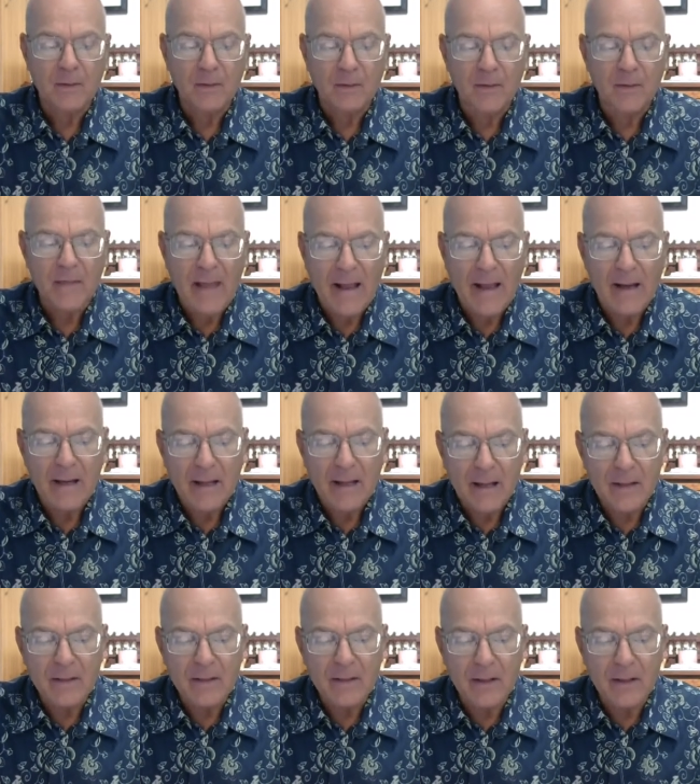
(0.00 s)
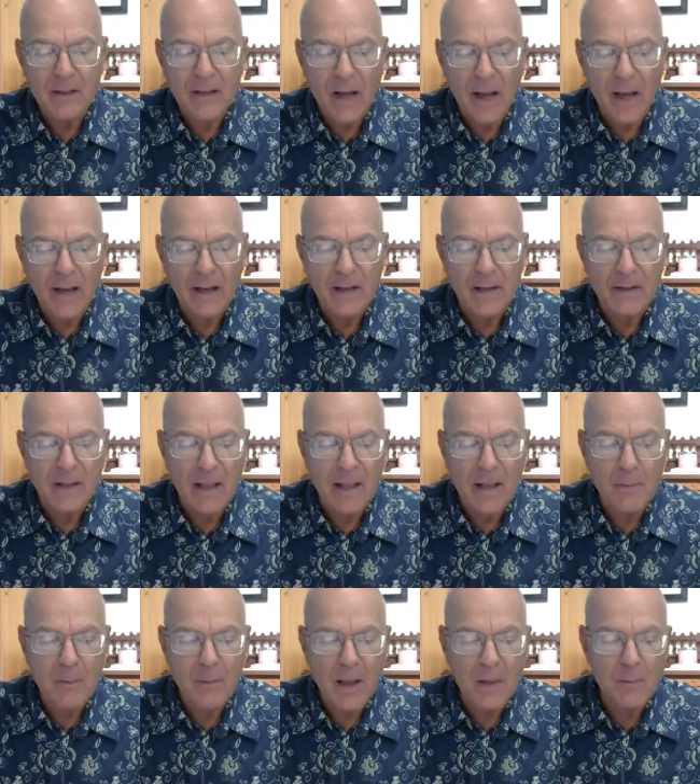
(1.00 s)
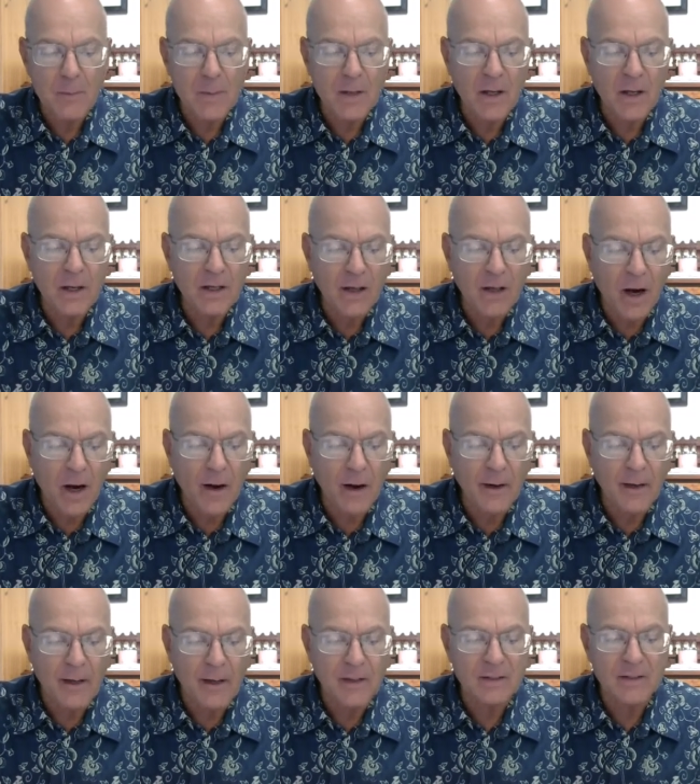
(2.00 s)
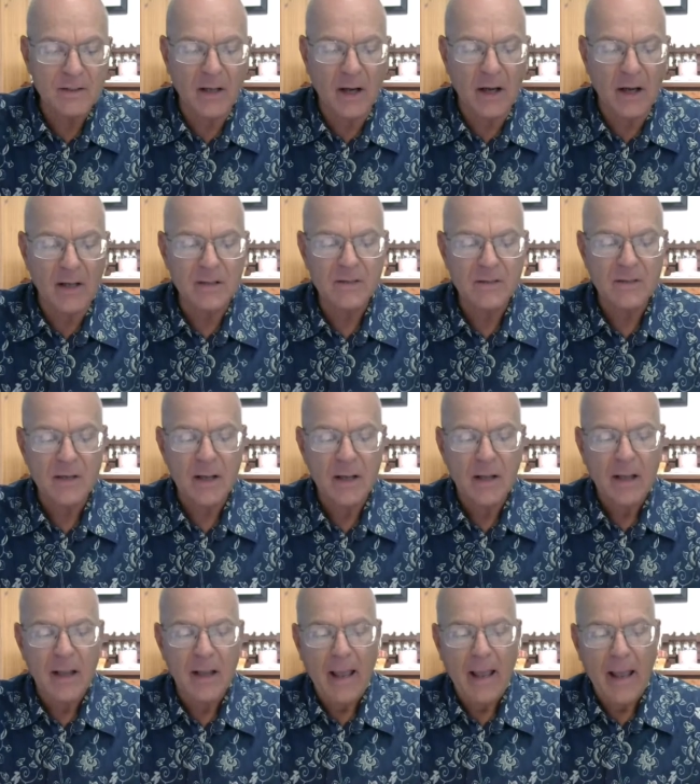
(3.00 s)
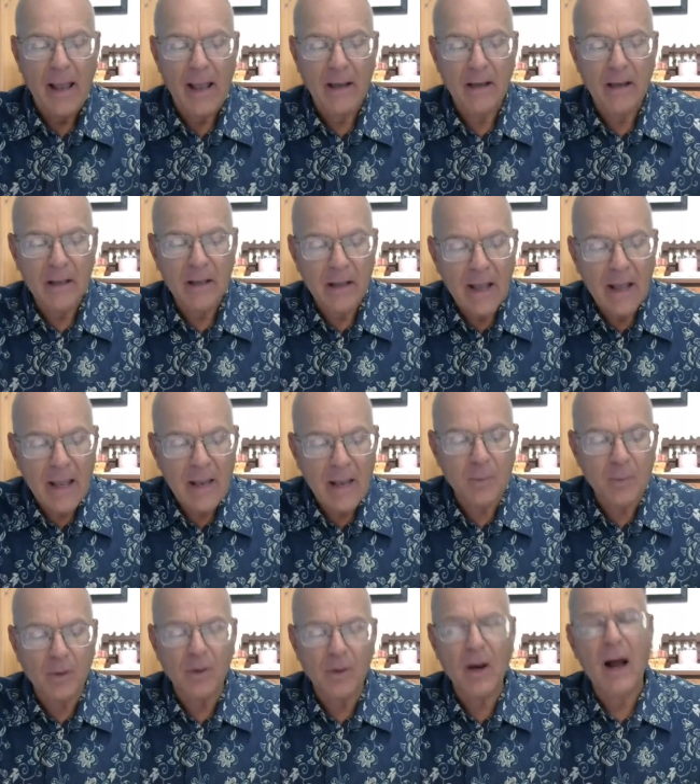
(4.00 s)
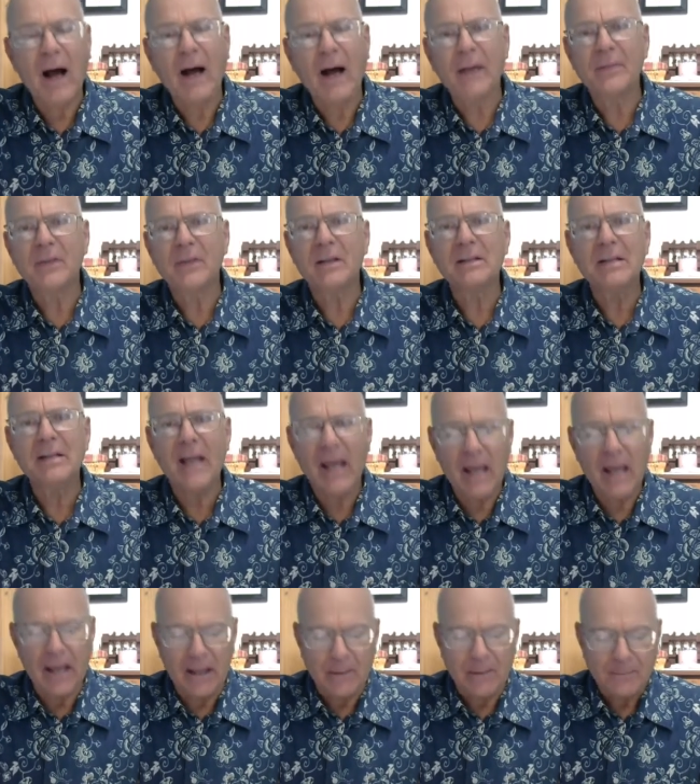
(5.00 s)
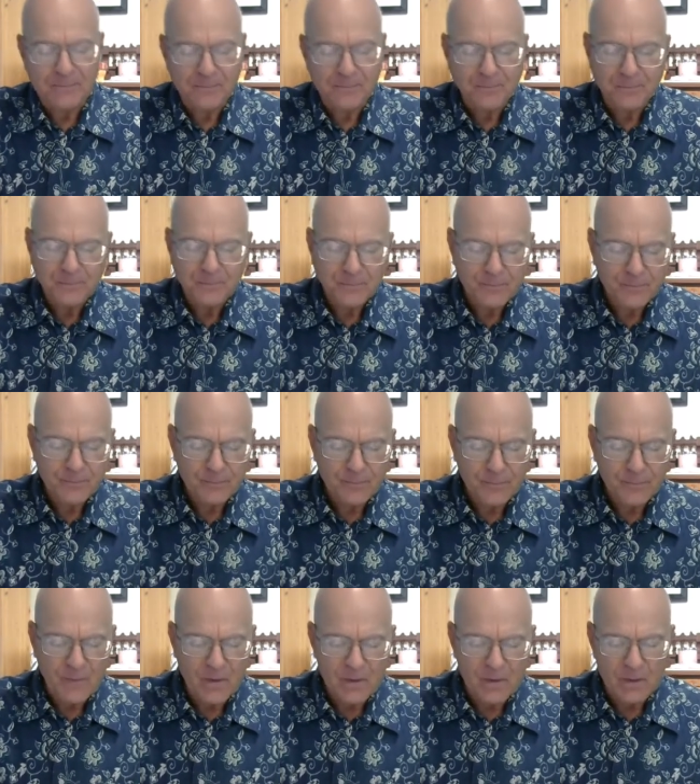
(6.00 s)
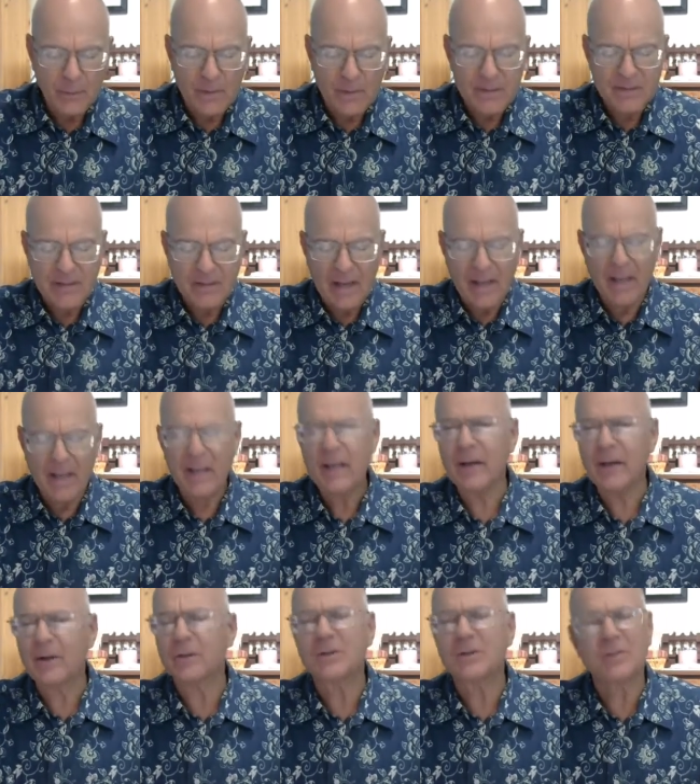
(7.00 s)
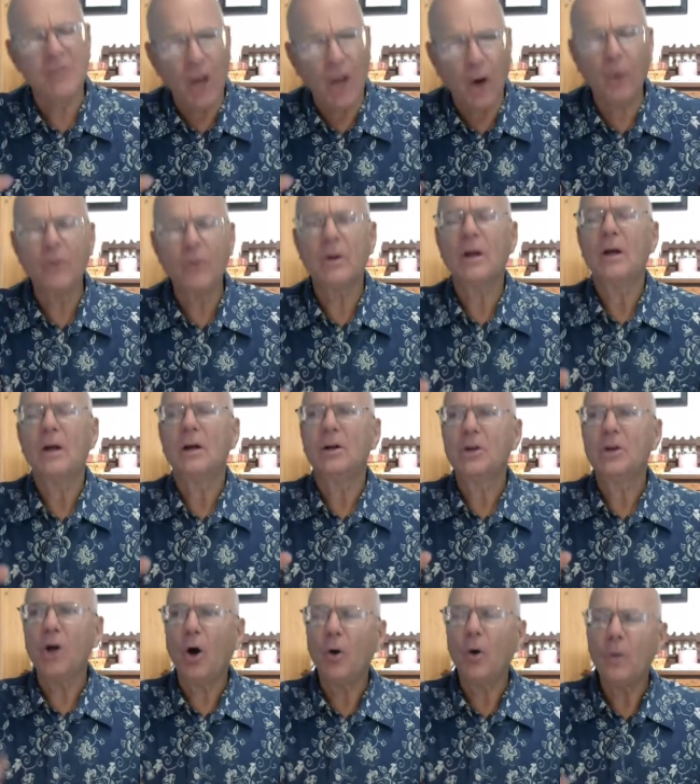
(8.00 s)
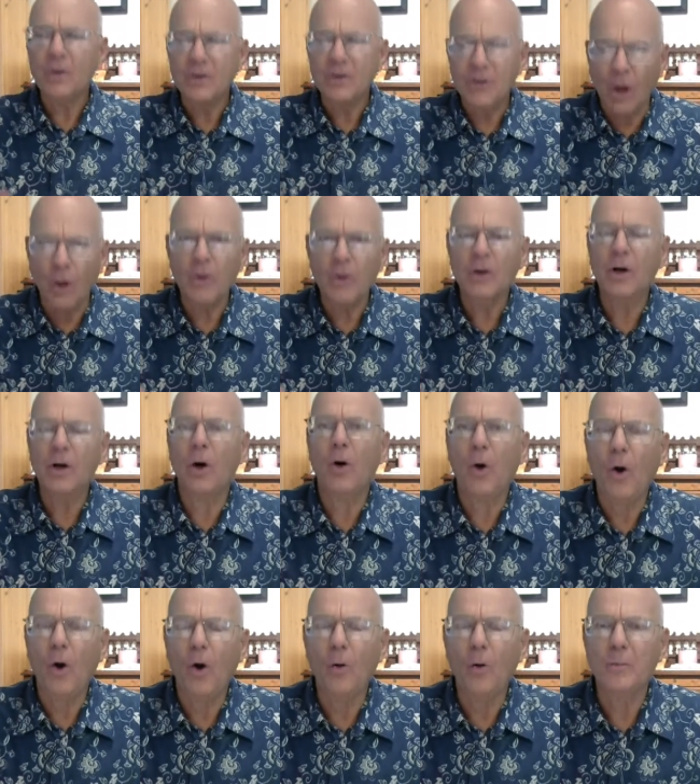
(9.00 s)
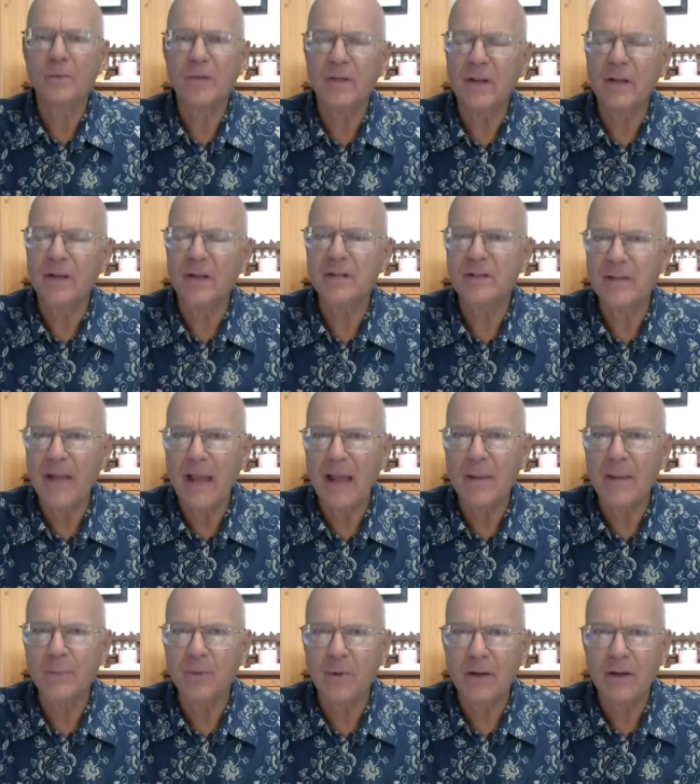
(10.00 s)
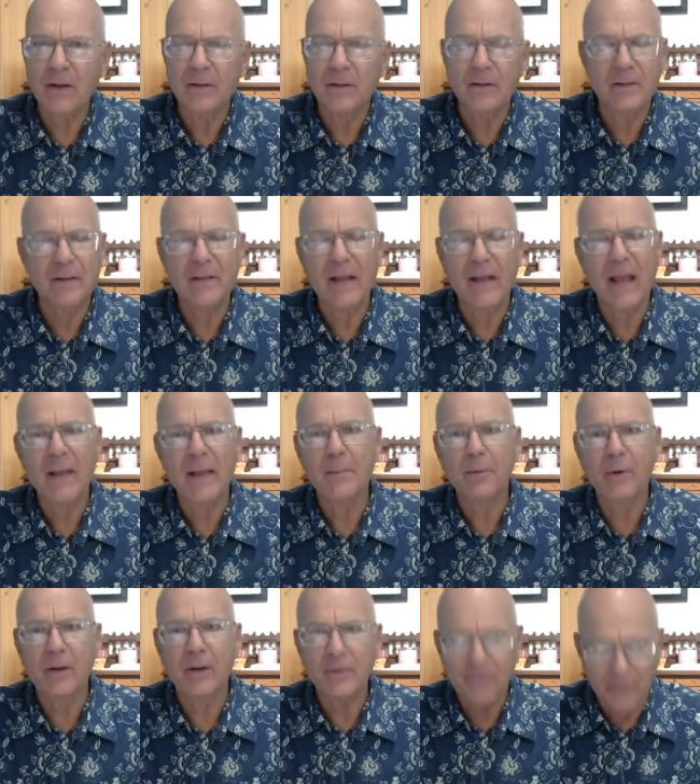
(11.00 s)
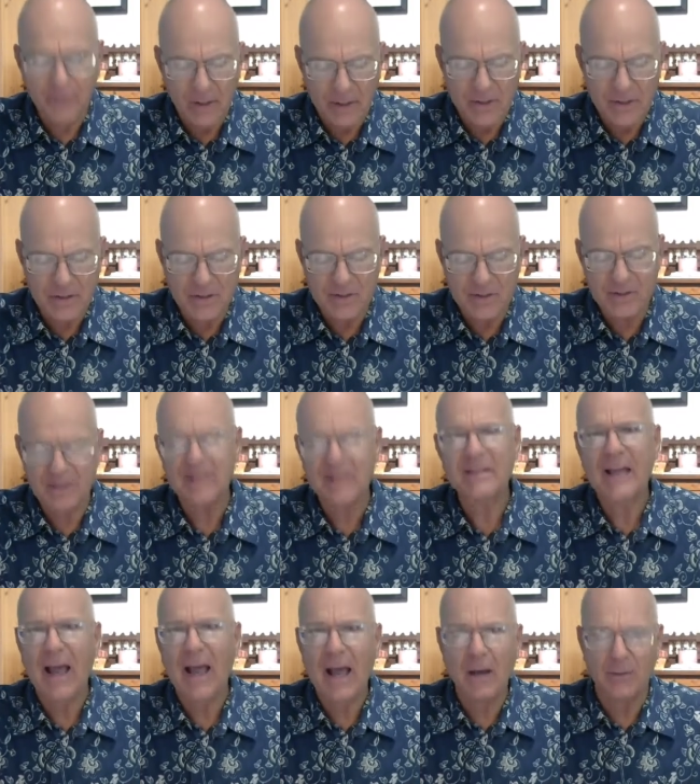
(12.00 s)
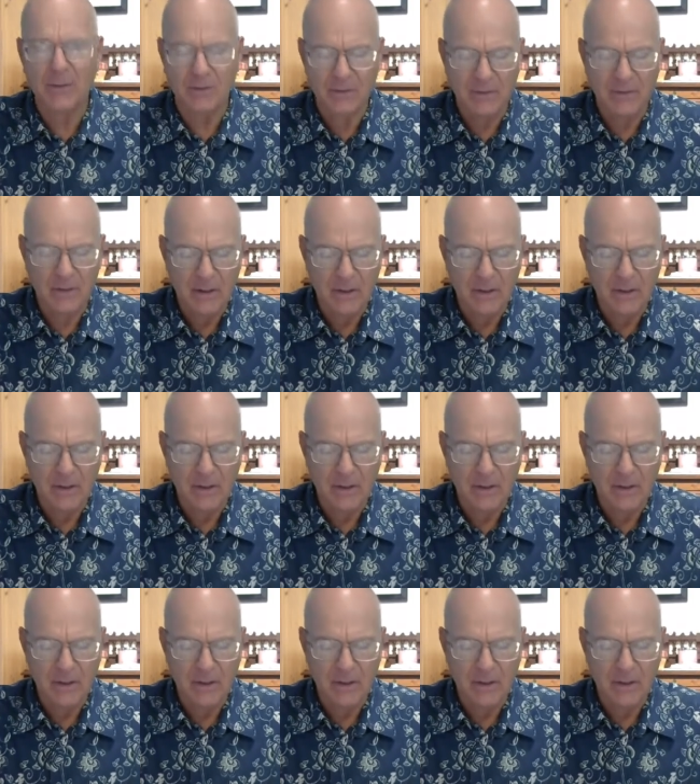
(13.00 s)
that in the night they may be a guard unto us and labor on the day. So he's saying here, don't go don't go home to these neighboring neighboring villages and towns.